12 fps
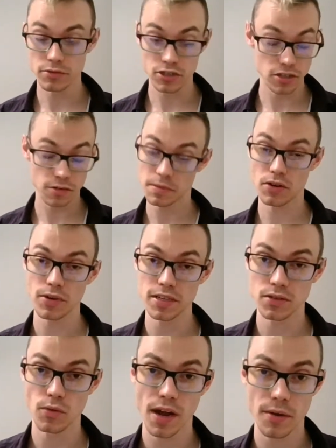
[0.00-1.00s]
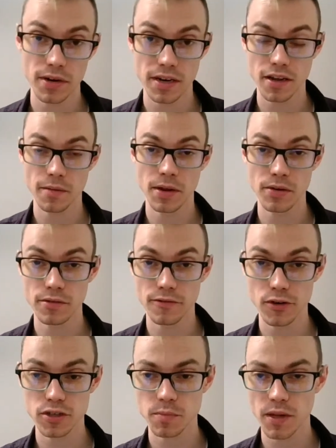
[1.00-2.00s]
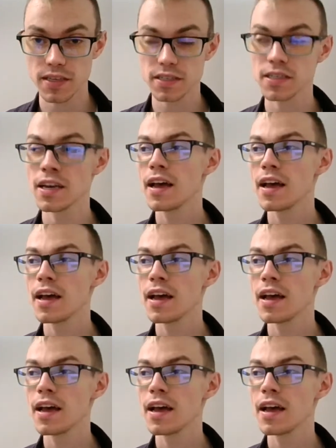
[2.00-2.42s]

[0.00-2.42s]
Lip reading: which is a big reason why I wanted to come here in the first place.